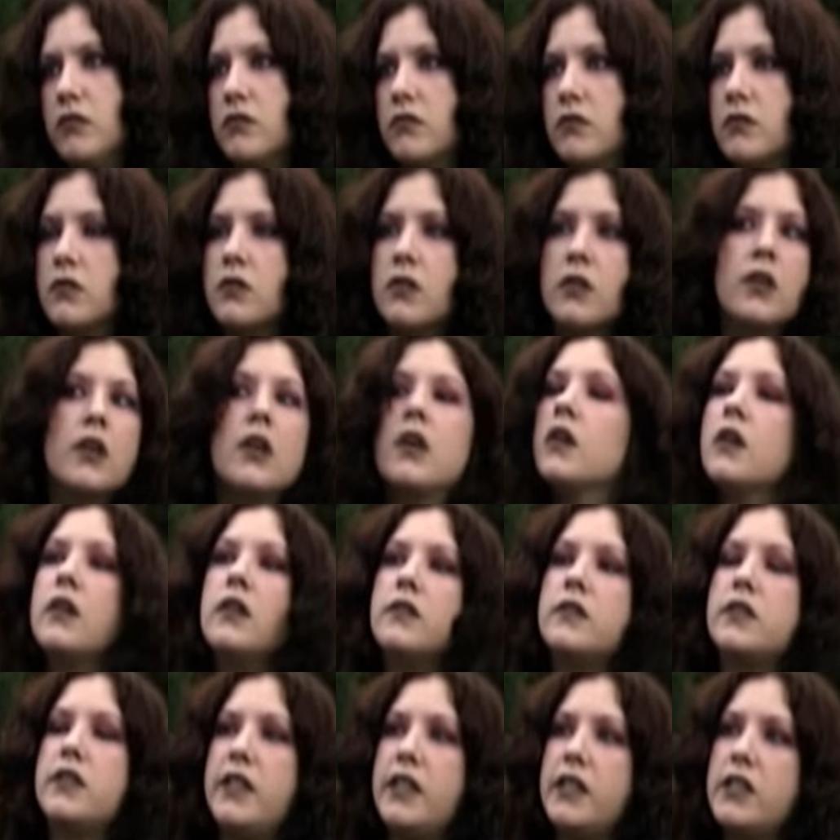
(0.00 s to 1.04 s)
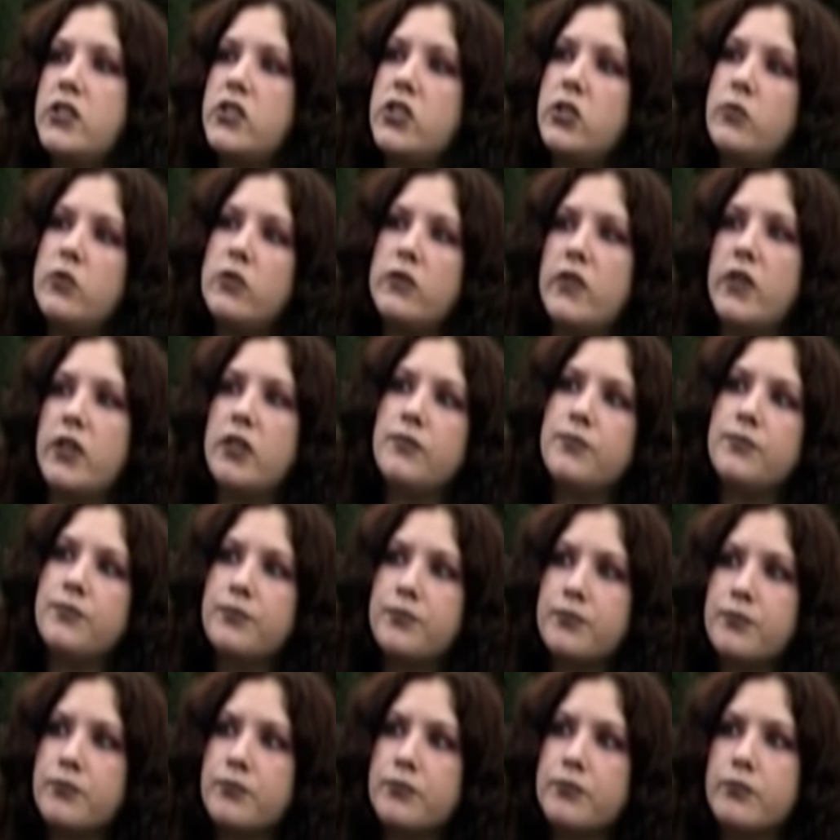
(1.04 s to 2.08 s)
and seeing how happy she is has
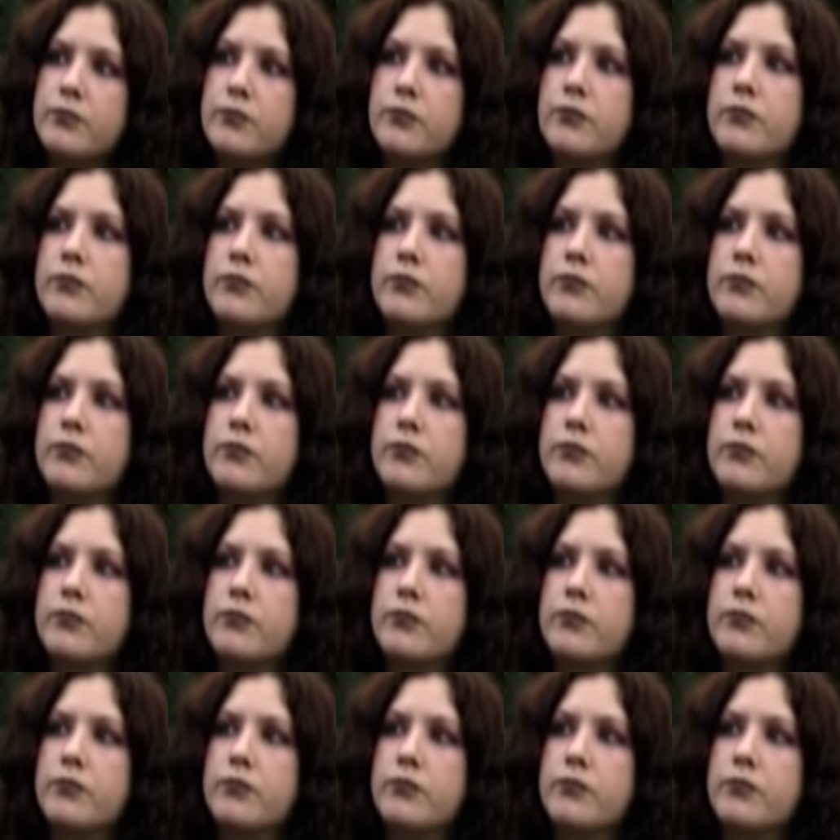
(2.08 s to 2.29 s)
made him